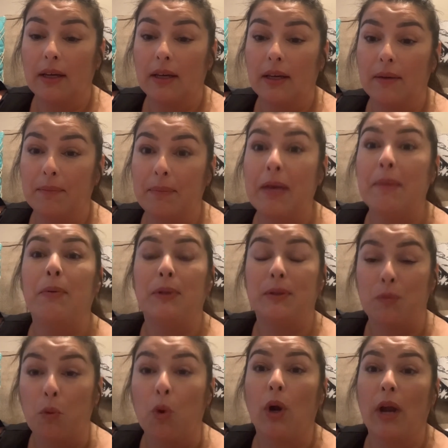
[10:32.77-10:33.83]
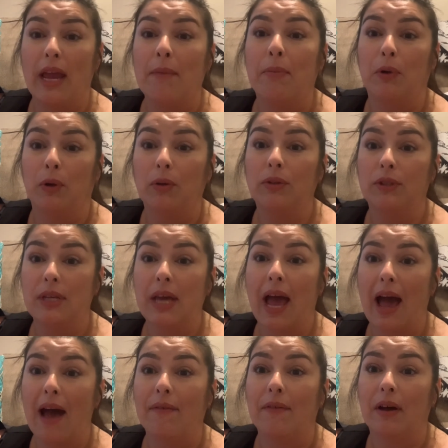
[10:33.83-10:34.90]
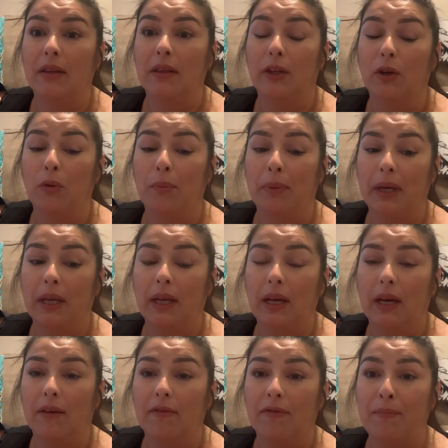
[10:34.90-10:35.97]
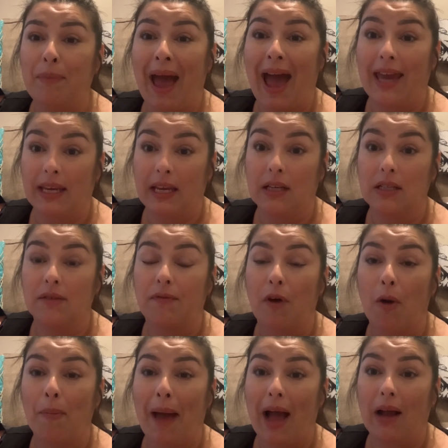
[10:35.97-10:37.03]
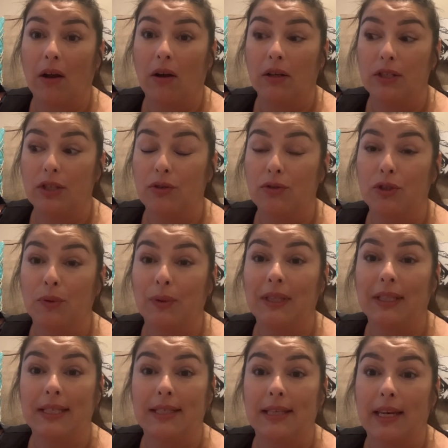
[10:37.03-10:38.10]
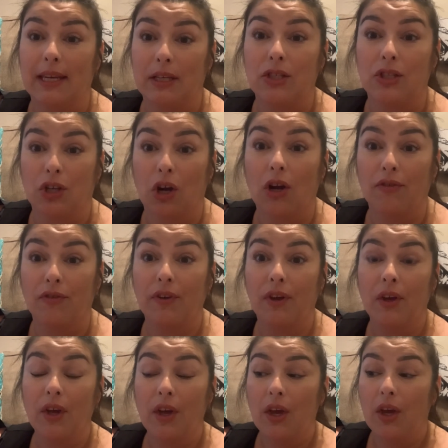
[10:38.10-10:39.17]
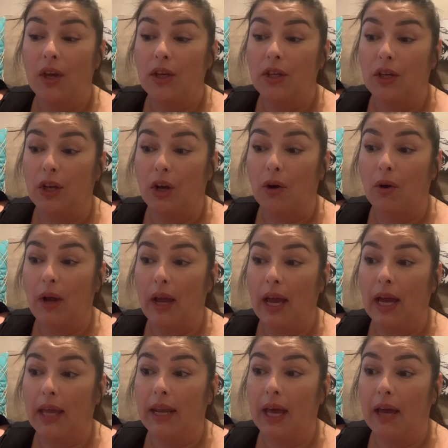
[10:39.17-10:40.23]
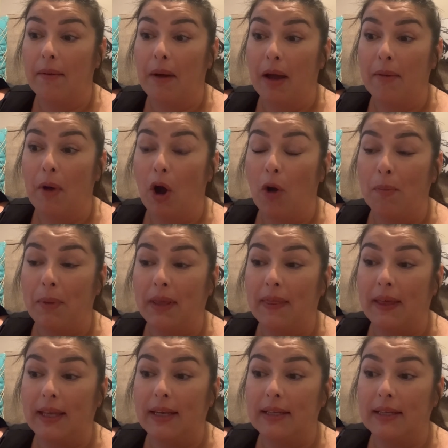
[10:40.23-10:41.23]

people were able to have a little bit of padding to fall back onto, so at least they didn't starve, you know. And I'm hoping that